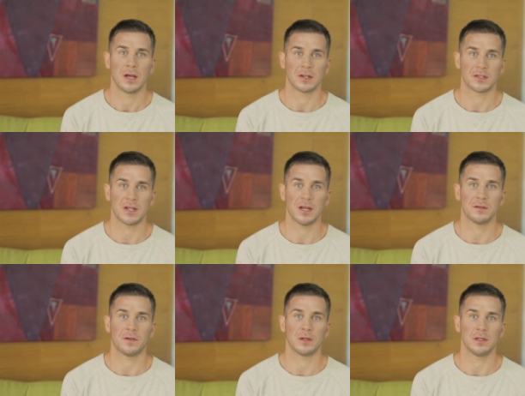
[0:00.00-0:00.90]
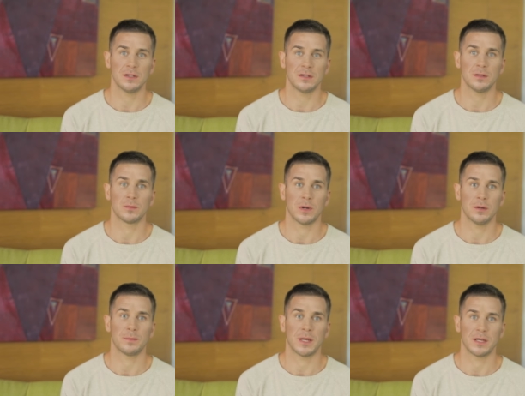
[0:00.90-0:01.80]
A state of holistic
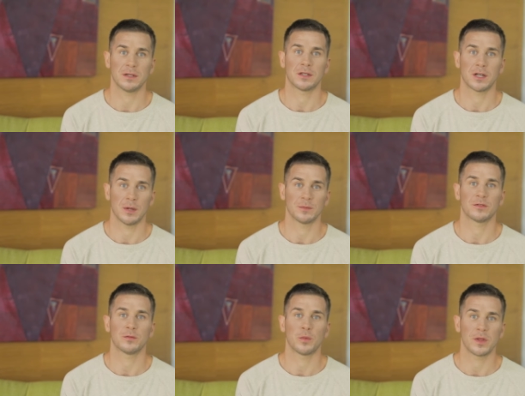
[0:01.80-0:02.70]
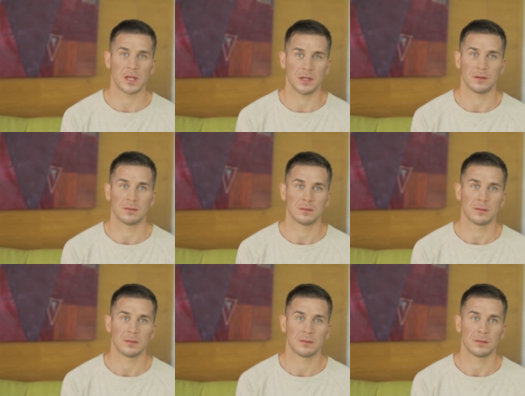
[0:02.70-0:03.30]
well-being comes from within.